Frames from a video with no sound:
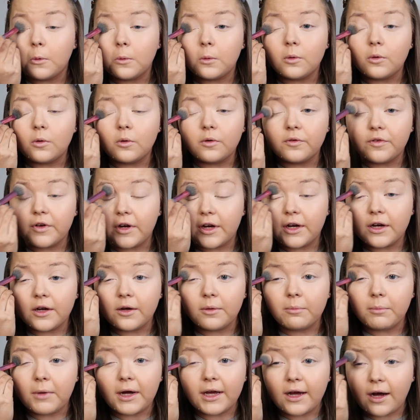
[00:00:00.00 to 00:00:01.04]
over
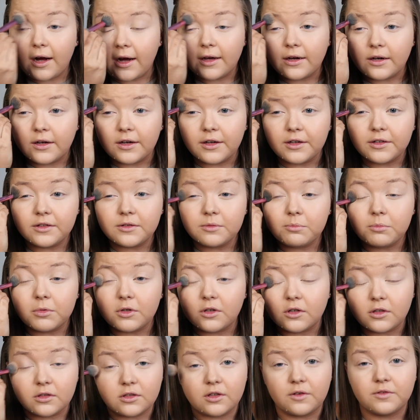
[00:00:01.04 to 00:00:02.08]
my eyelid,
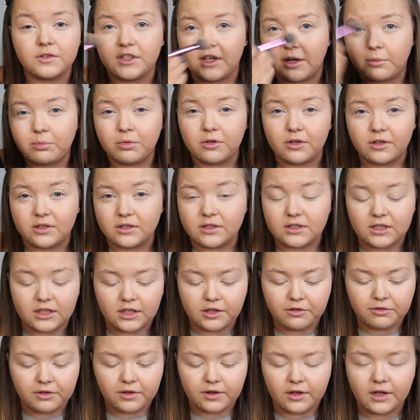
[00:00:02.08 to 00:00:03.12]
because obviously I put
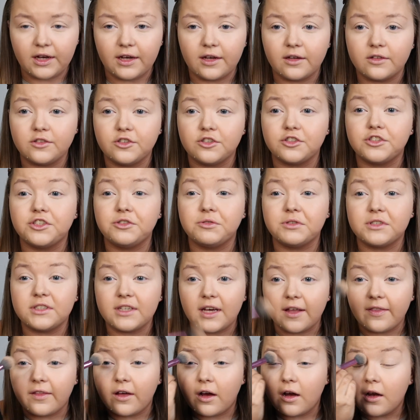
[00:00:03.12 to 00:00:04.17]
concealer on there, just to
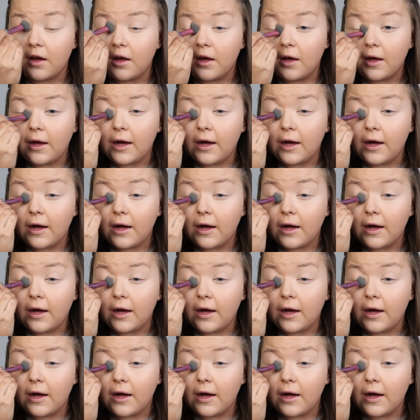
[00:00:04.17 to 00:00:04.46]
set that,